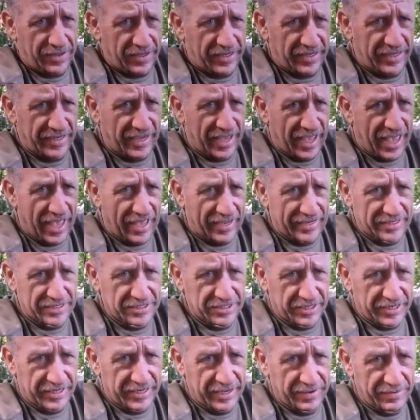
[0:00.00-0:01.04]
The
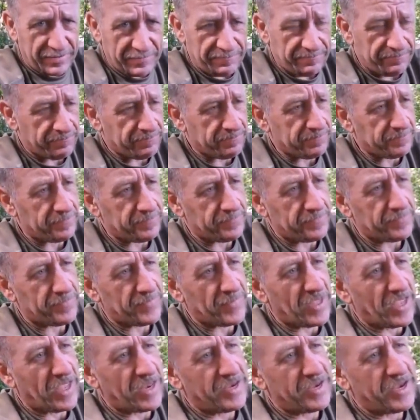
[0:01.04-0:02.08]
Hexi.
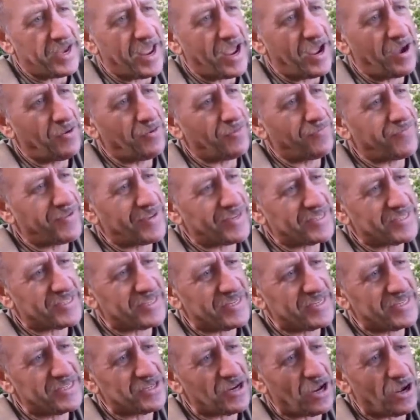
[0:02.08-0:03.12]
Now
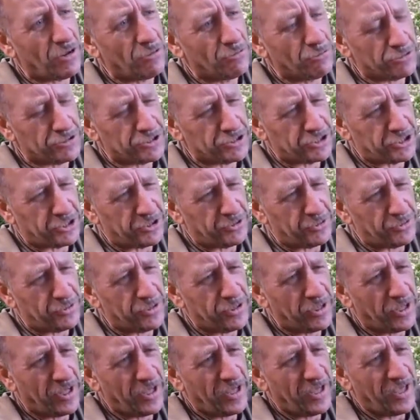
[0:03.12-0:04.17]
this is old
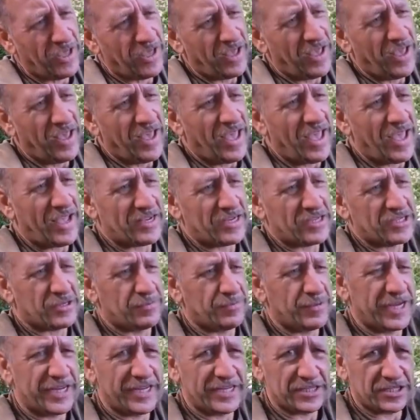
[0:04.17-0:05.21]
school
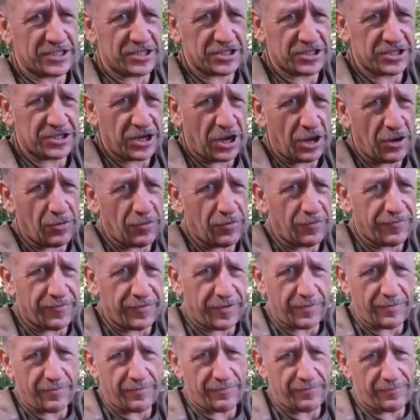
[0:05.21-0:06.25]
hexamine
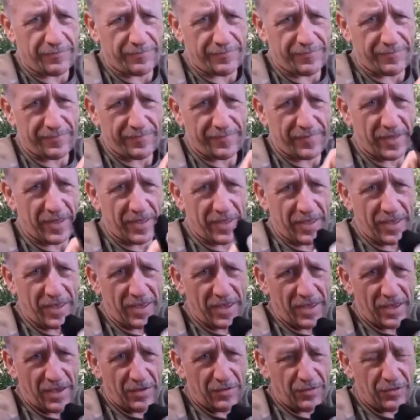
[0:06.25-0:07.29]
stove.
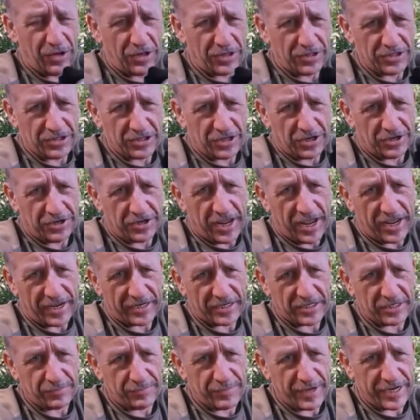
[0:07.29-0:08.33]
Runs on
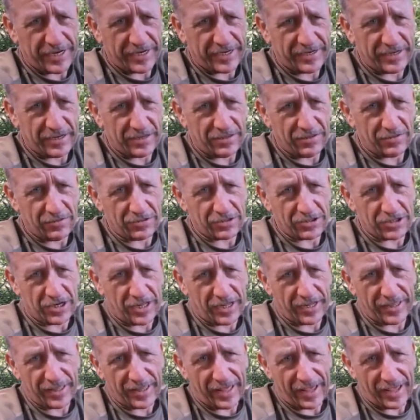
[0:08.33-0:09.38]
hexamine, looks
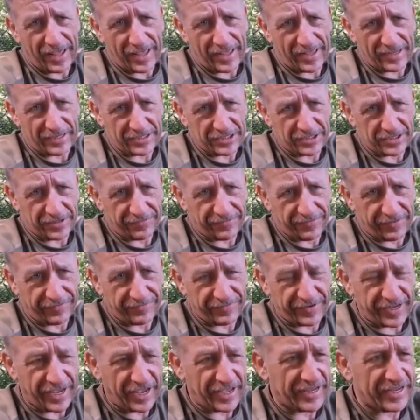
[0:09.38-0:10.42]
like that, has the
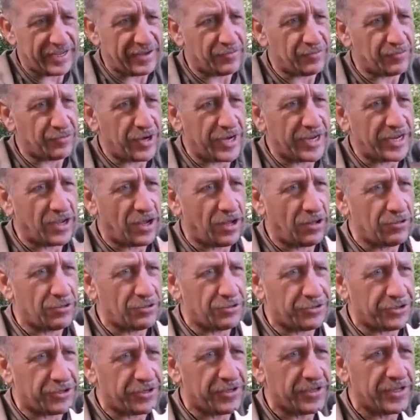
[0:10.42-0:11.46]
58 ring
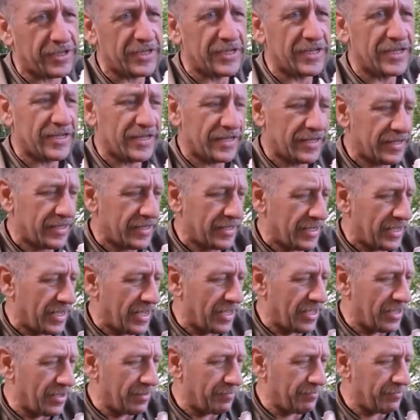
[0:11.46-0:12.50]
holder,
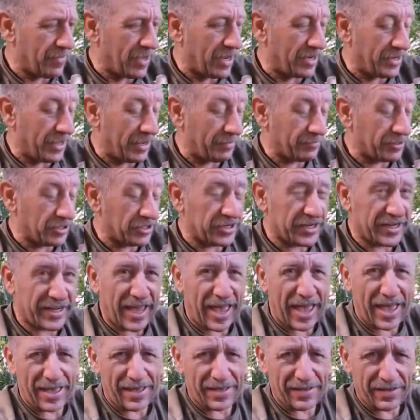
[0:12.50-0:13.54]
and I'm going to
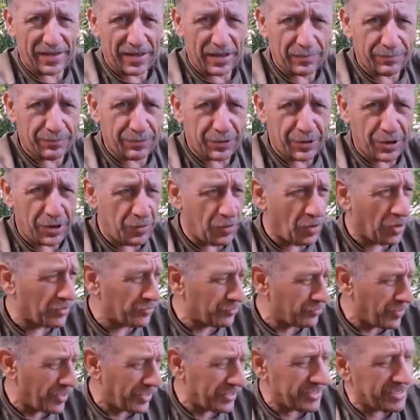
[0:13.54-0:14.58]
get a brew
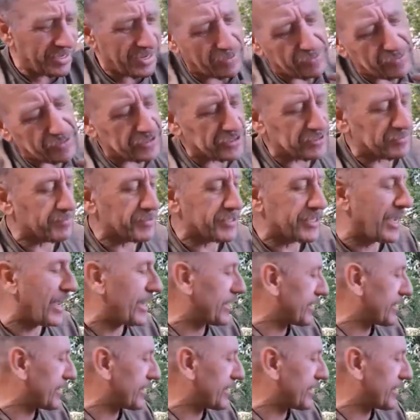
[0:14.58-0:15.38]
on right now because I'm